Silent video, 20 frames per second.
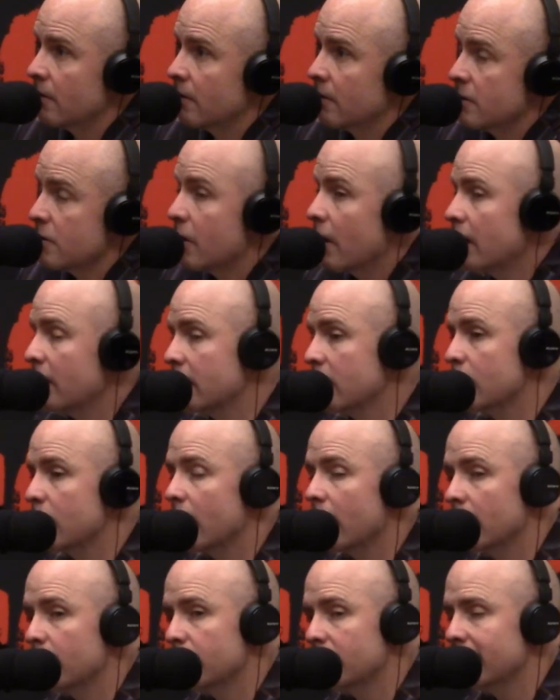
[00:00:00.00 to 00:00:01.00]
You
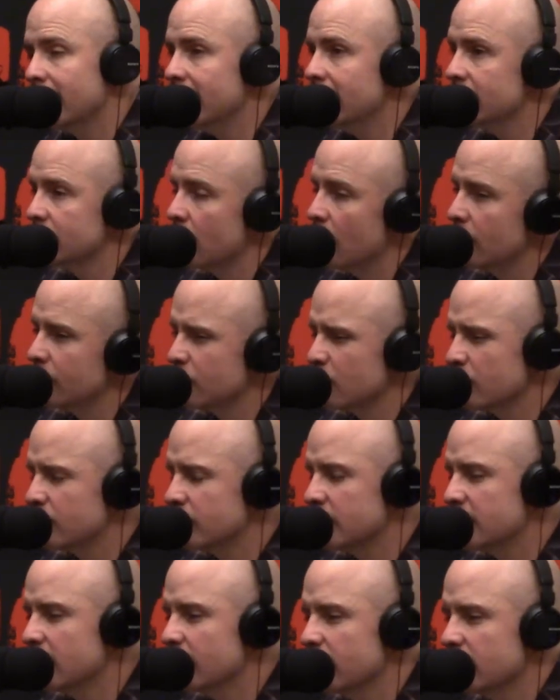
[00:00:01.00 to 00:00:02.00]
gotta please all
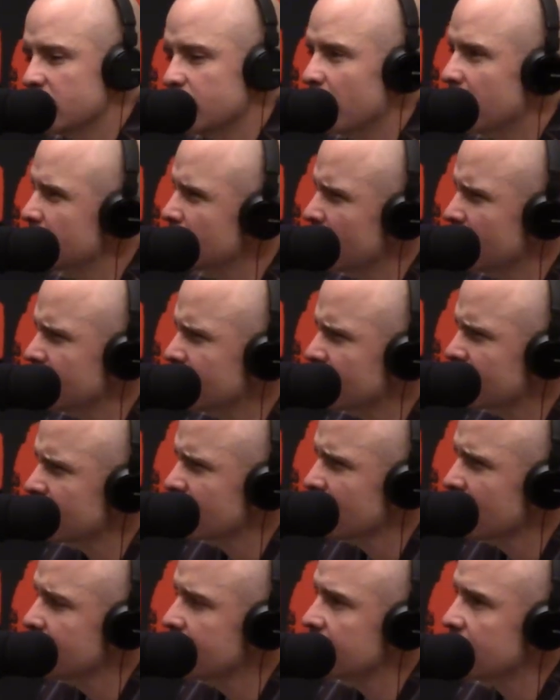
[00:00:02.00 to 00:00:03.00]
sorts of different special interest
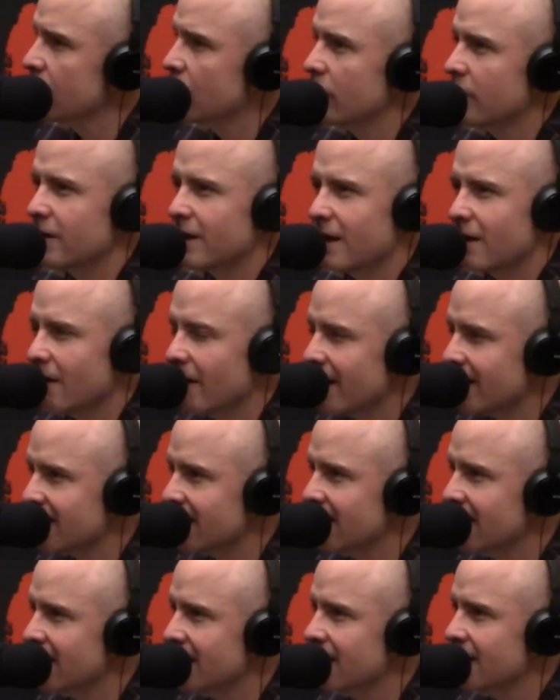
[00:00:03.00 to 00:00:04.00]
groups in order to get
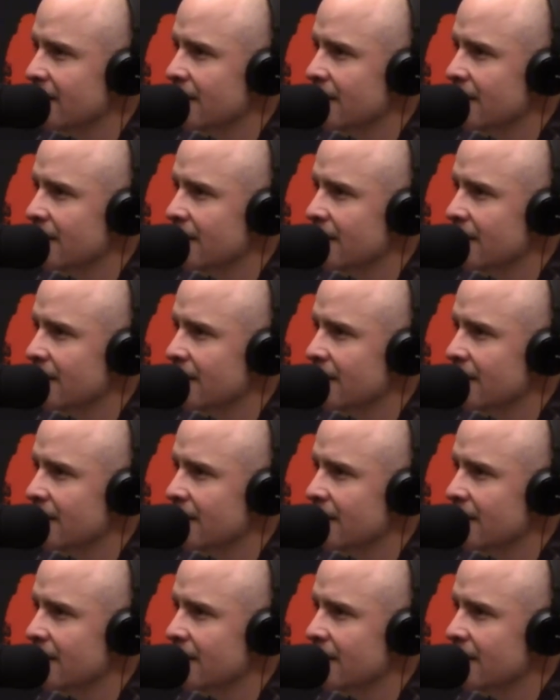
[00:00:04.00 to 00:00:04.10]
elected.